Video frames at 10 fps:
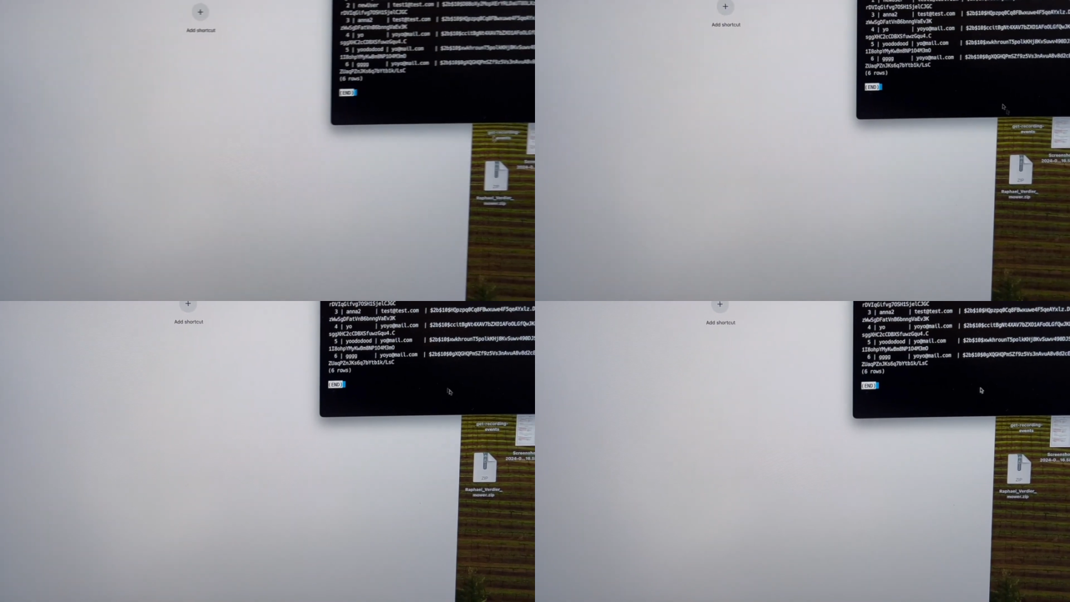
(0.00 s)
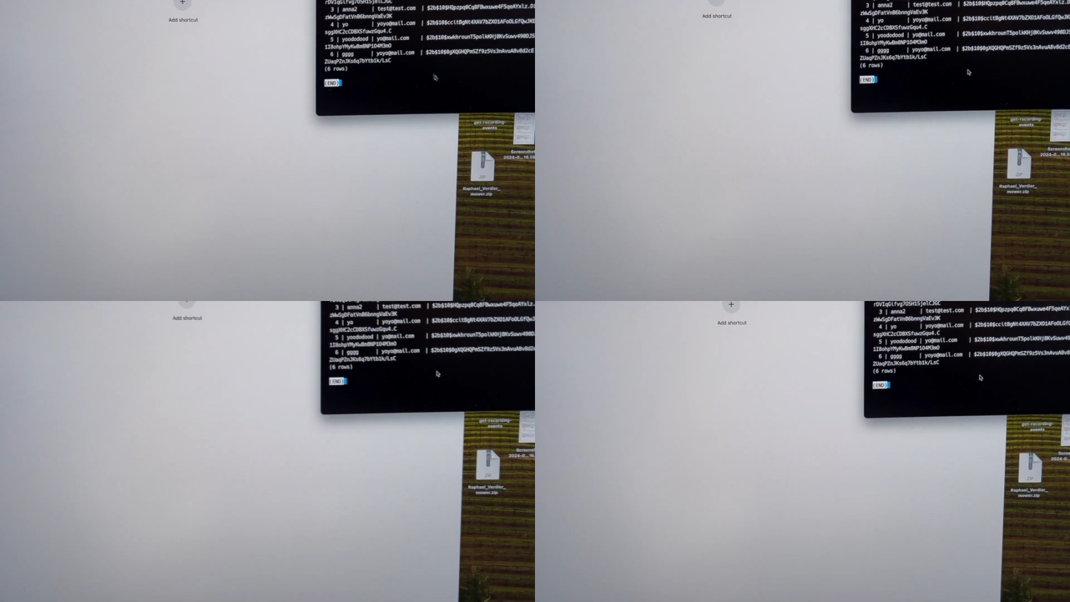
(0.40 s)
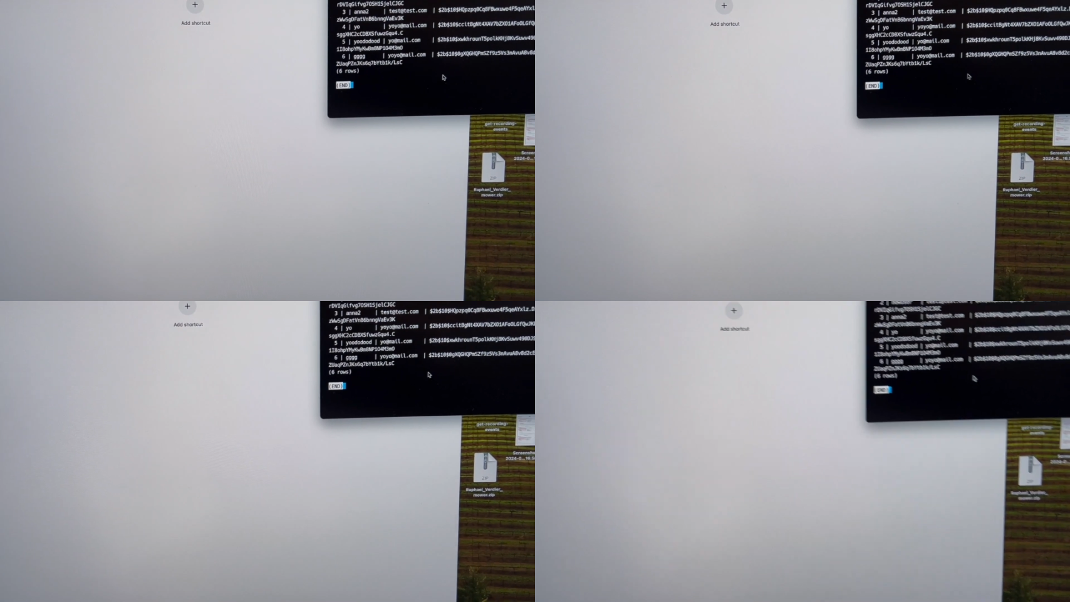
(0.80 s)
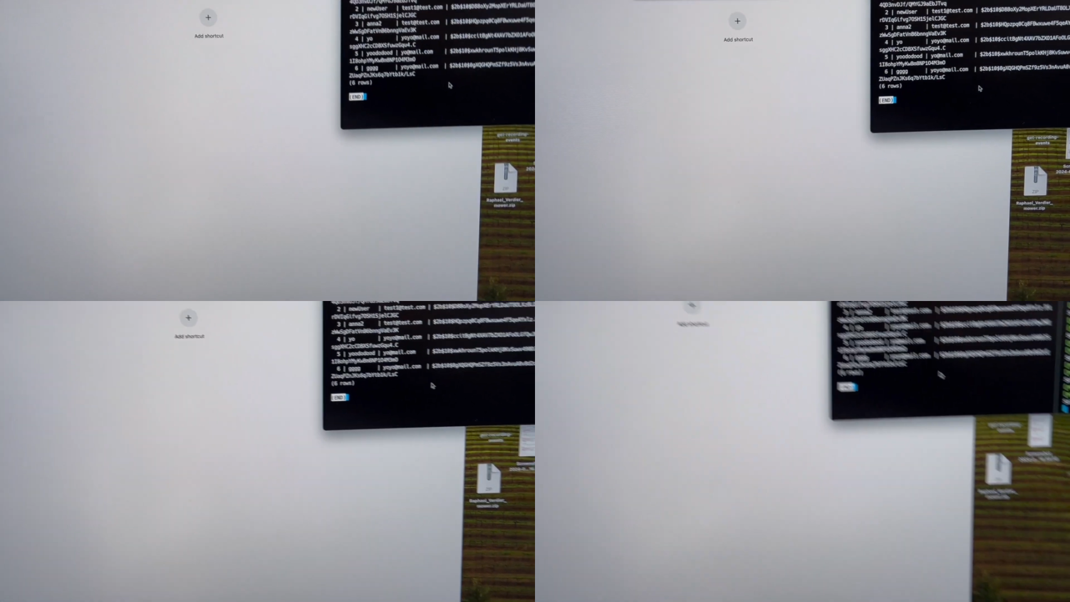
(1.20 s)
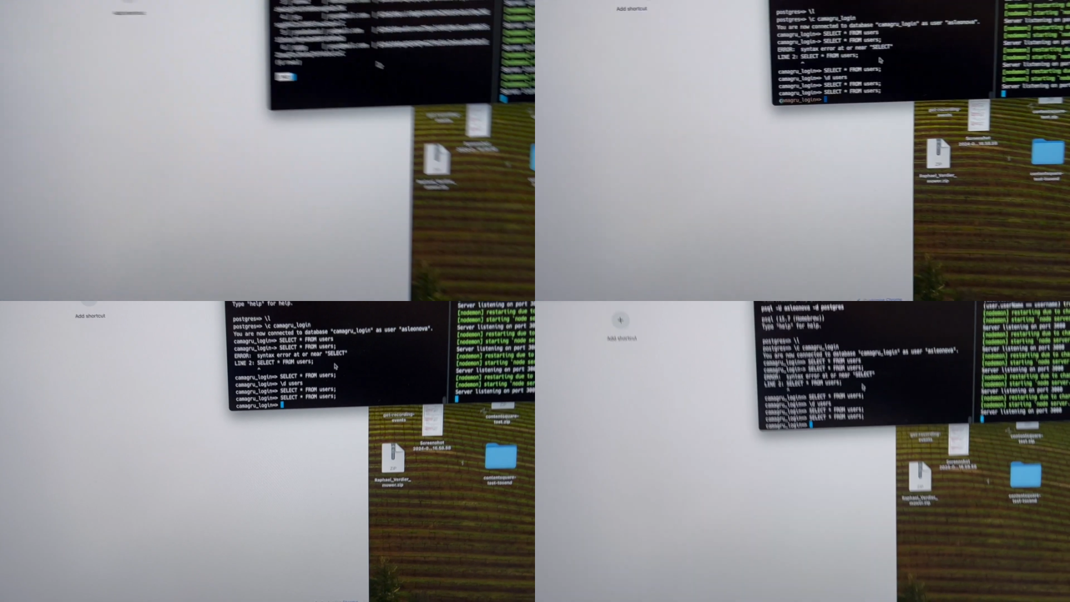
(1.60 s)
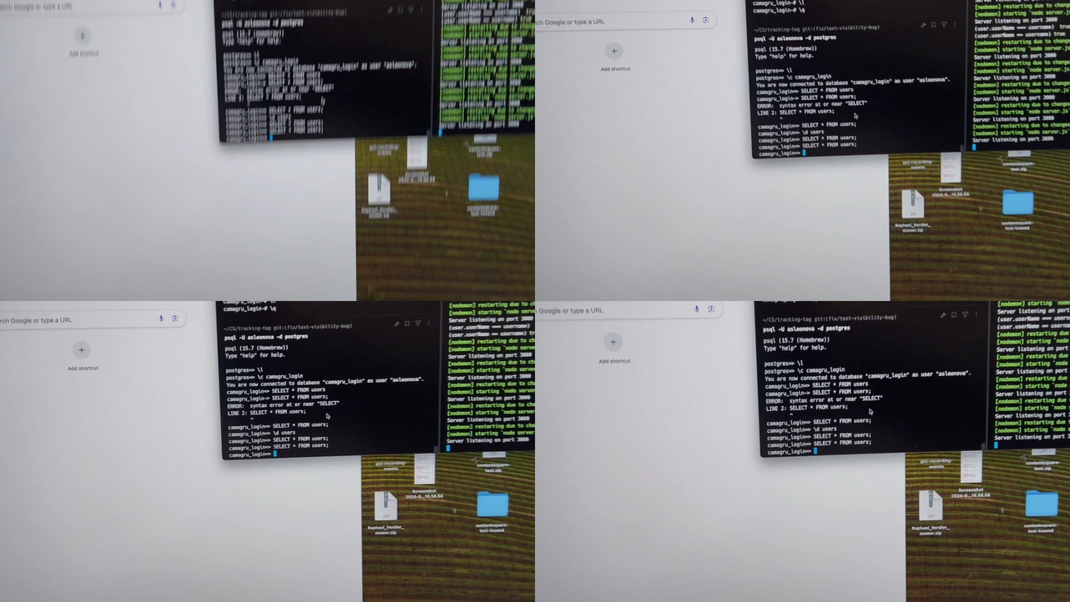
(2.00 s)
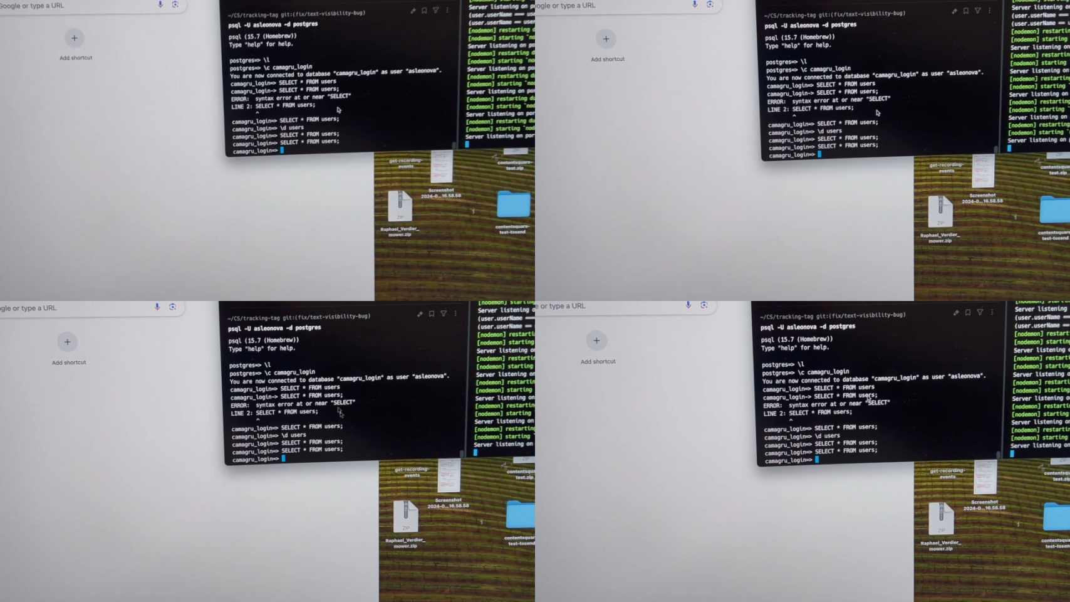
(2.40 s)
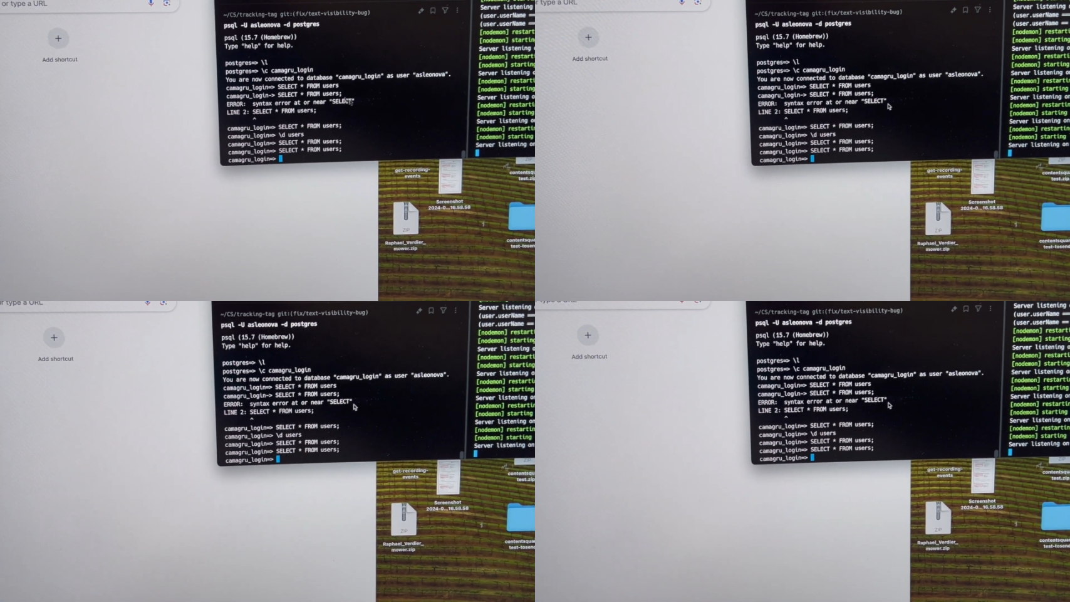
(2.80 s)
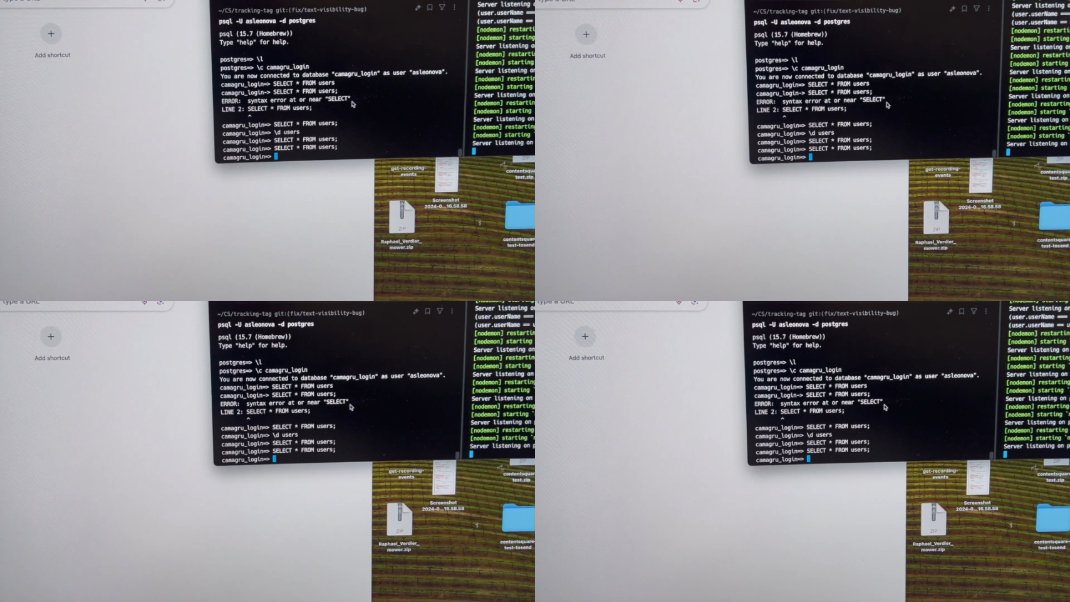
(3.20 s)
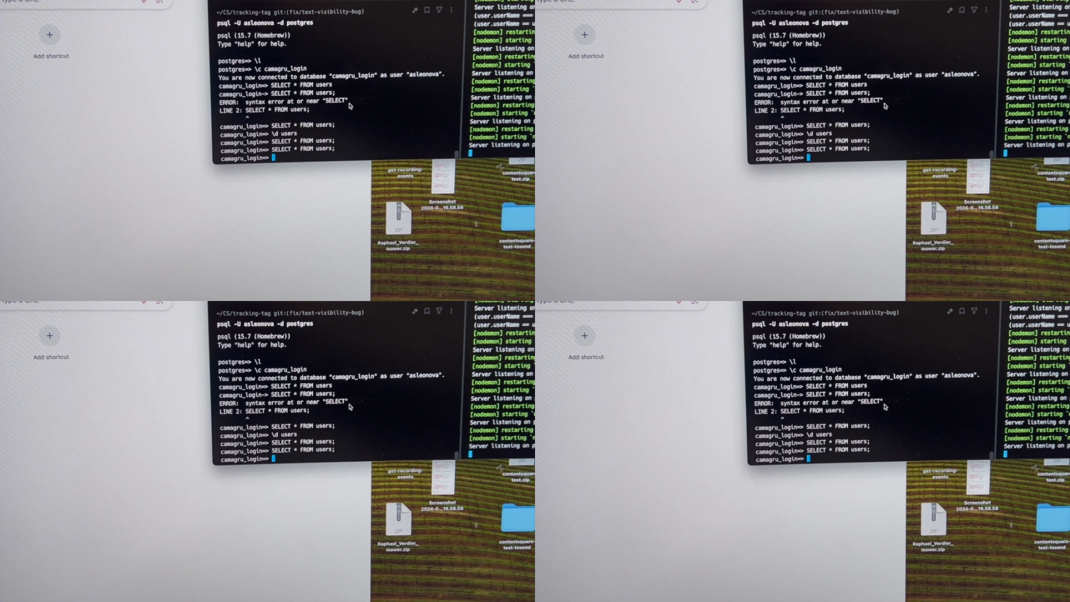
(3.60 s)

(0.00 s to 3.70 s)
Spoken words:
[unreadable: no face in view]